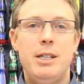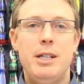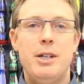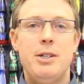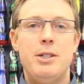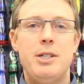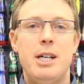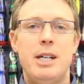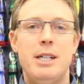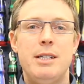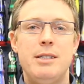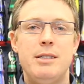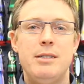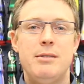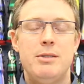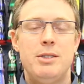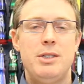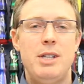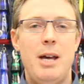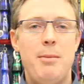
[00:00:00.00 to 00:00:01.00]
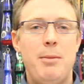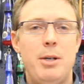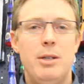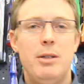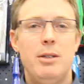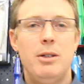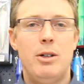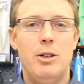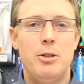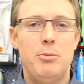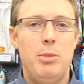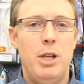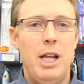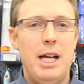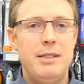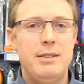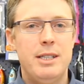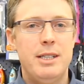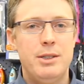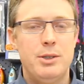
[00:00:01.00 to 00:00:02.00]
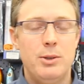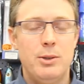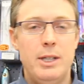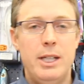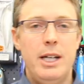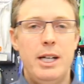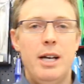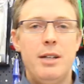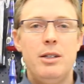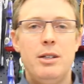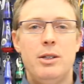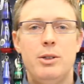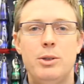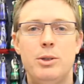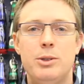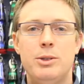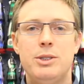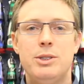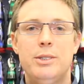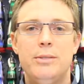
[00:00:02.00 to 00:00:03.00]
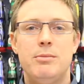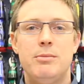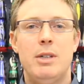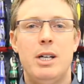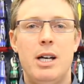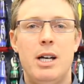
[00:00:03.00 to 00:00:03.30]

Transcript: go chase snapper on plastics or any other lures.